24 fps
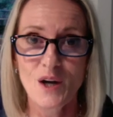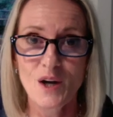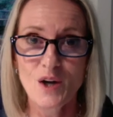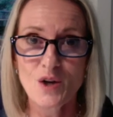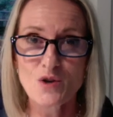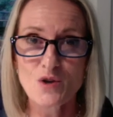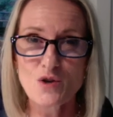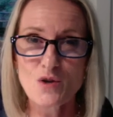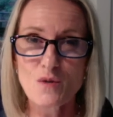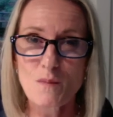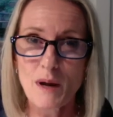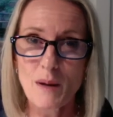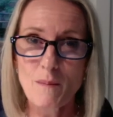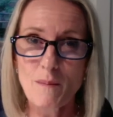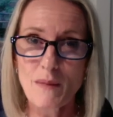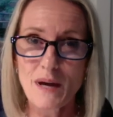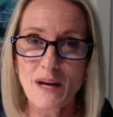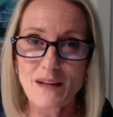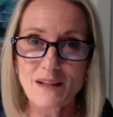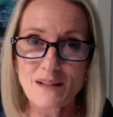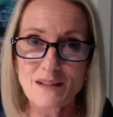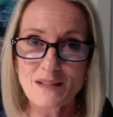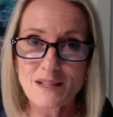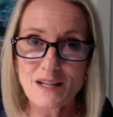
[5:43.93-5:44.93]
So my
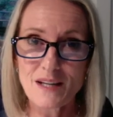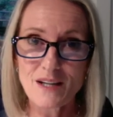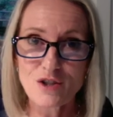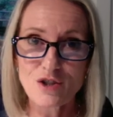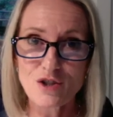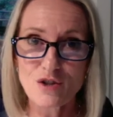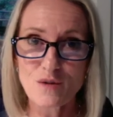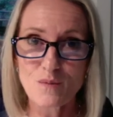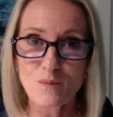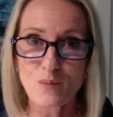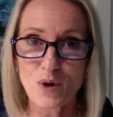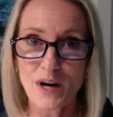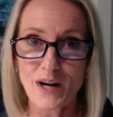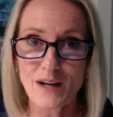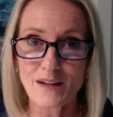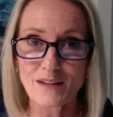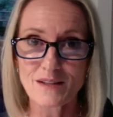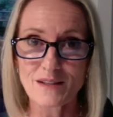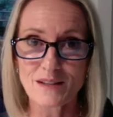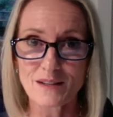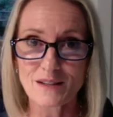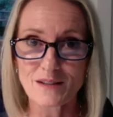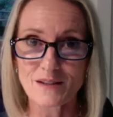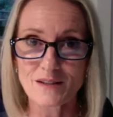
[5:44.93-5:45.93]
meditation
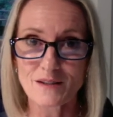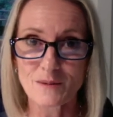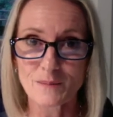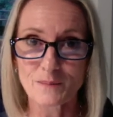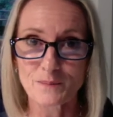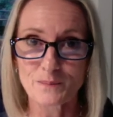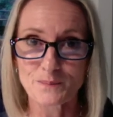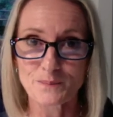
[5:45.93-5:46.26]
practice